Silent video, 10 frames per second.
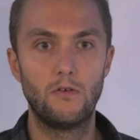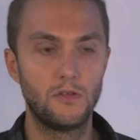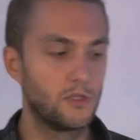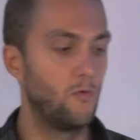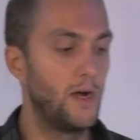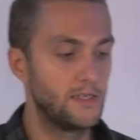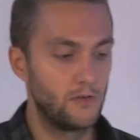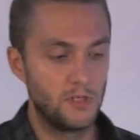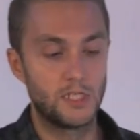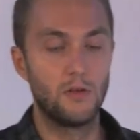also, once
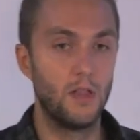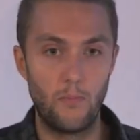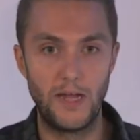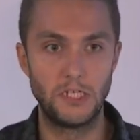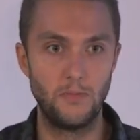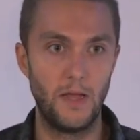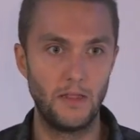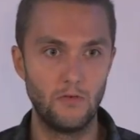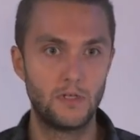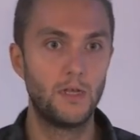you install Apache
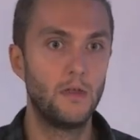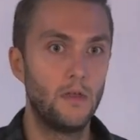Mynewt,